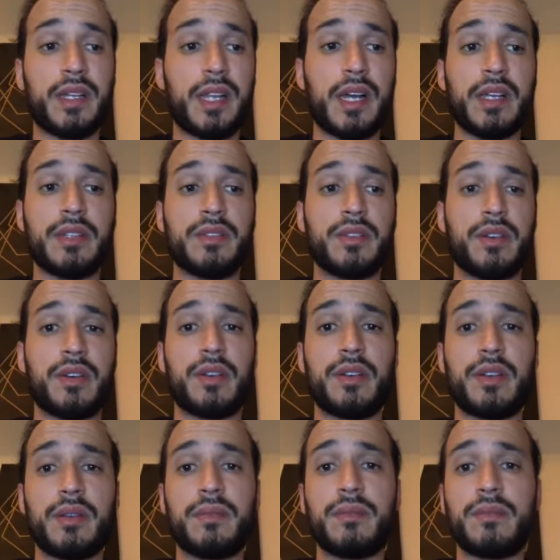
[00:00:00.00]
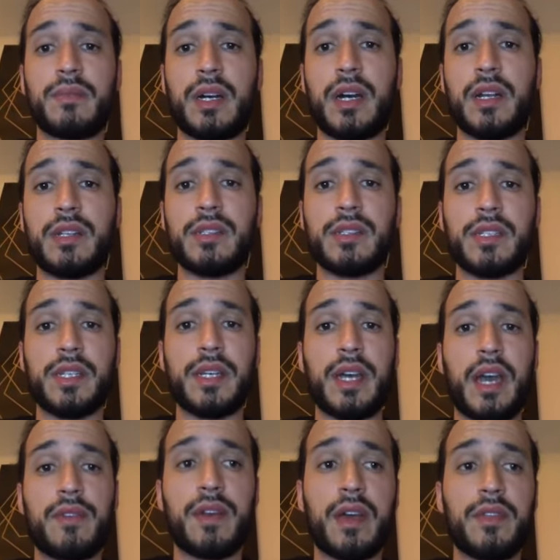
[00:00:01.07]
clients are. And honestly,
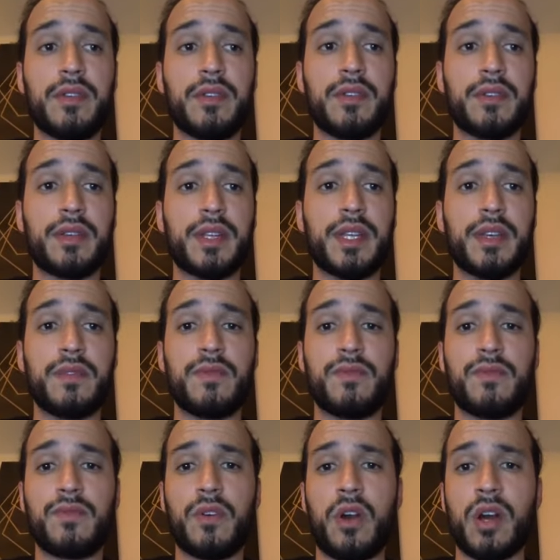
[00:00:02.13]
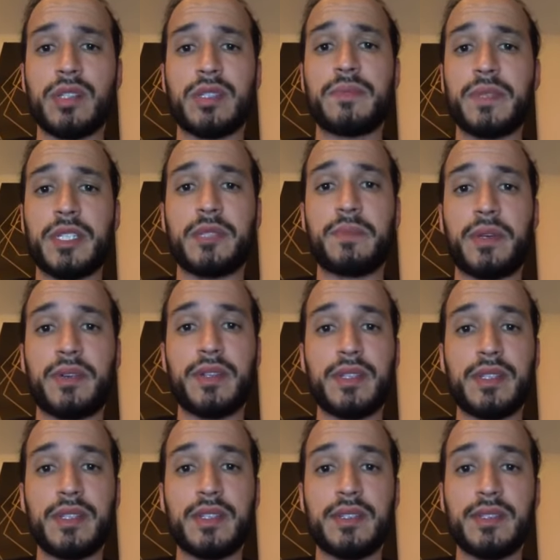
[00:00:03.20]
I'd rather give awesome
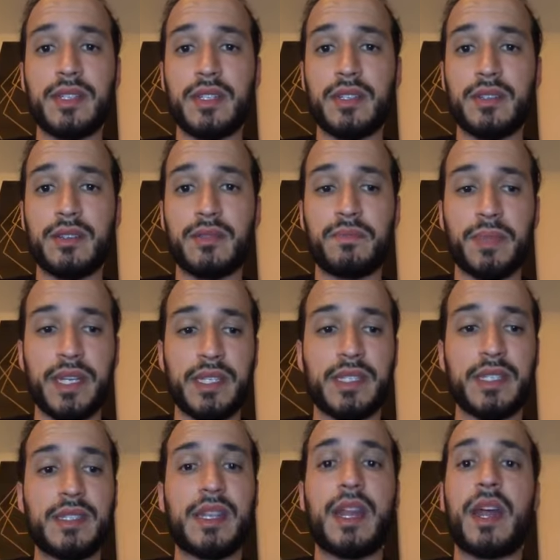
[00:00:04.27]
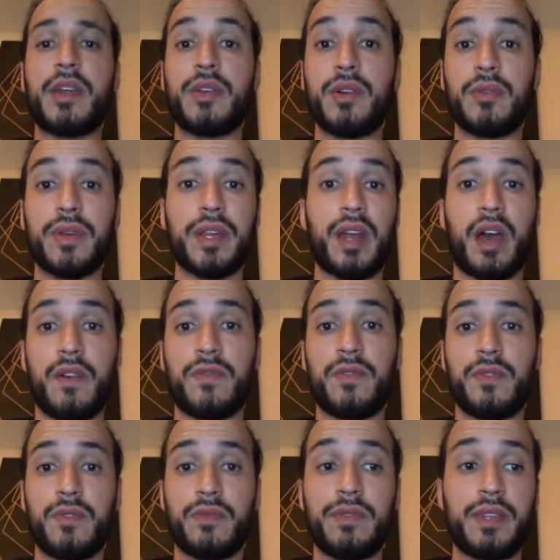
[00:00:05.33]
experiences in places that I know can
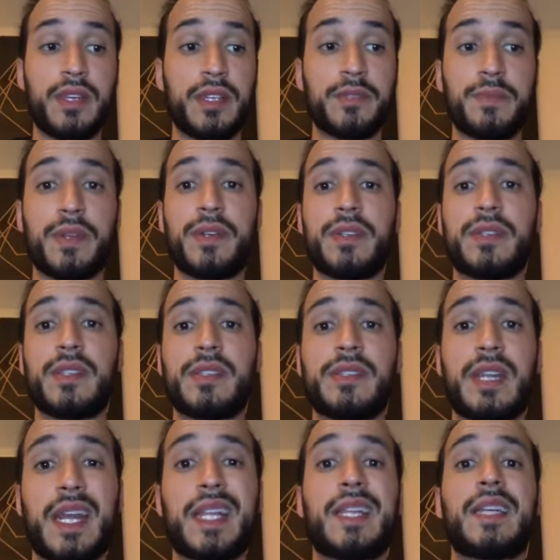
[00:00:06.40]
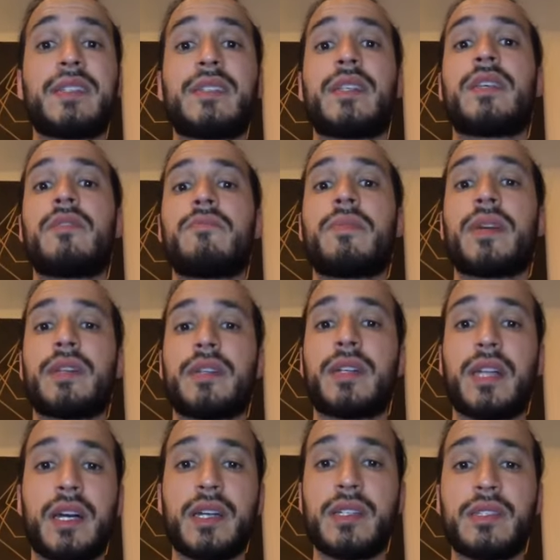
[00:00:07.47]
offer the experiences that I'd like to give my
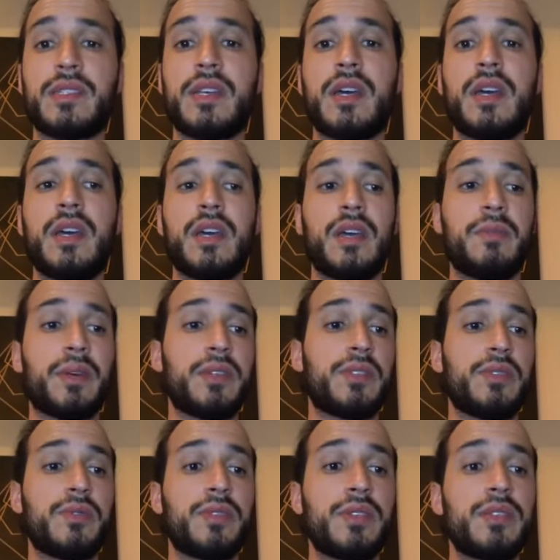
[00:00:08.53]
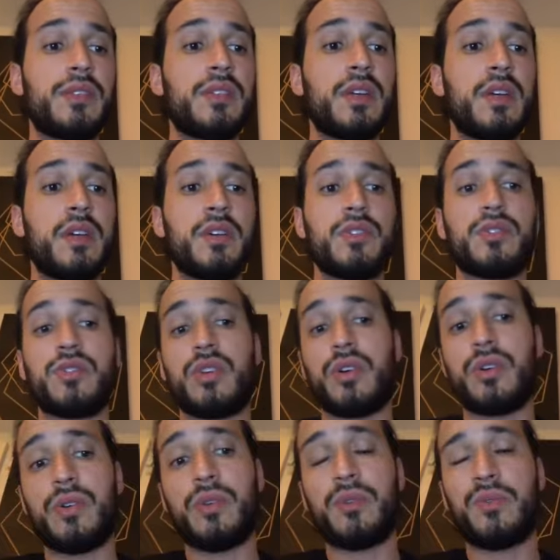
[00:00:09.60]
clients and my students.
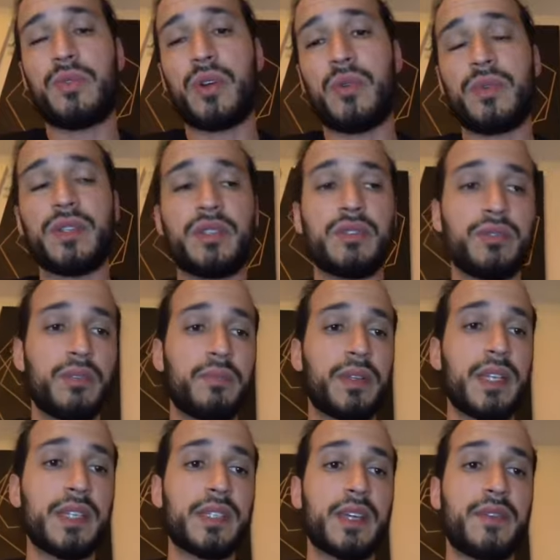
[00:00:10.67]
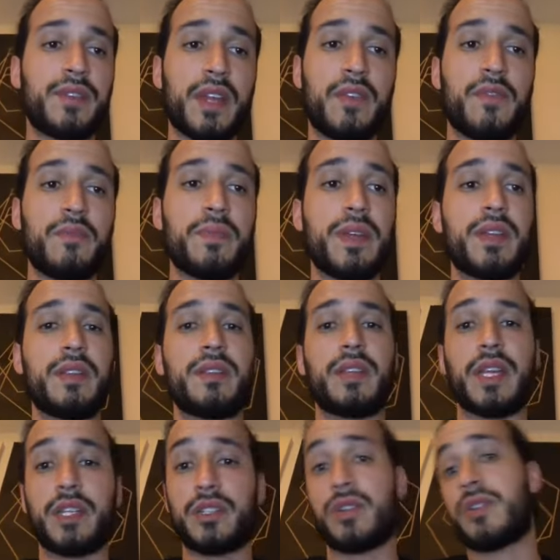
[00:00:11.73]
So going to a place I've never been,
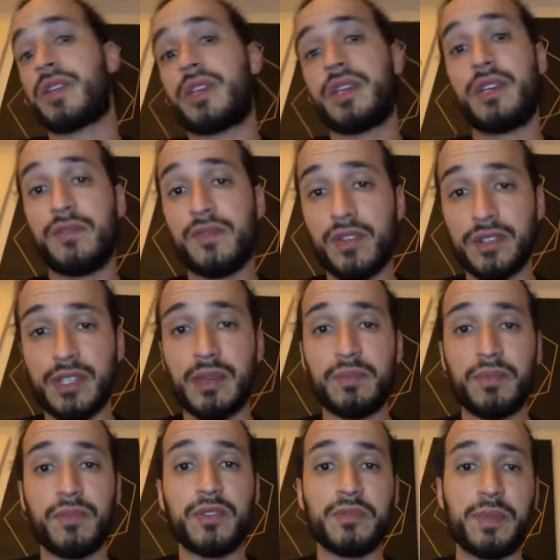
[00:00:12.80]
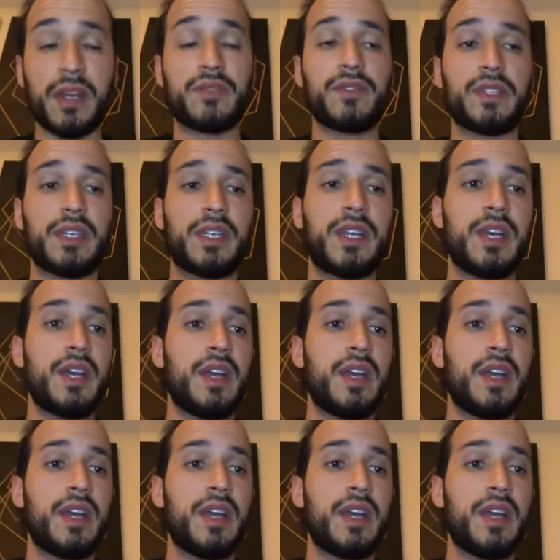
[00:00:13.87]
like Turkey, for example, respectfully,